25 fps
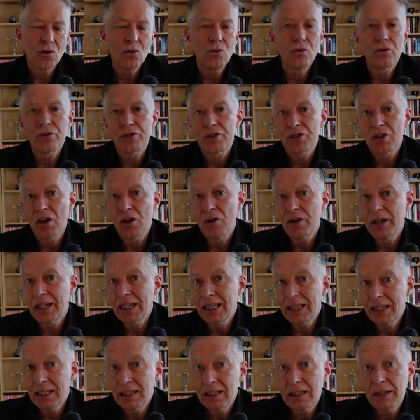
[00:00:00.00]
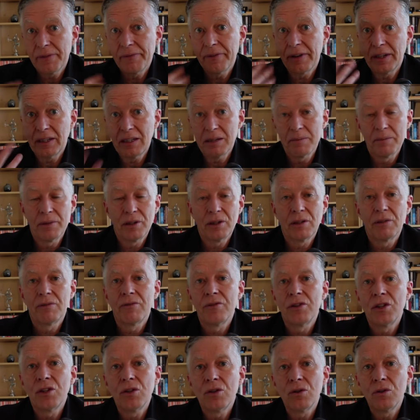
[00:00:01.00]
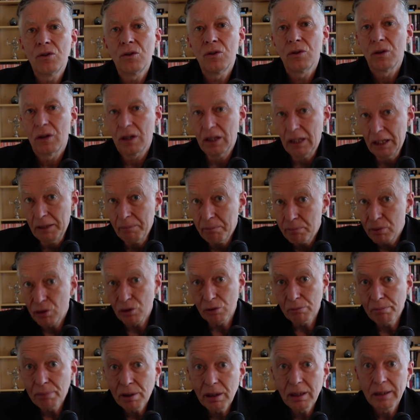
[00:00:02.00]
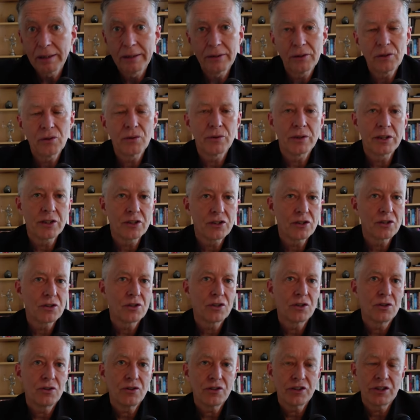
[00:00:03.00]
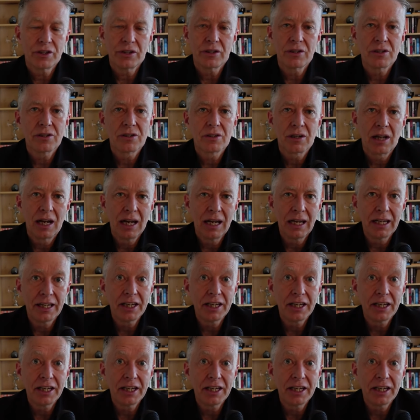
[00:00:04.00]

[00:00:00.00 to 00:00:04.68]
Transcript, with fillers: also in the development of new liberal political institutions uh,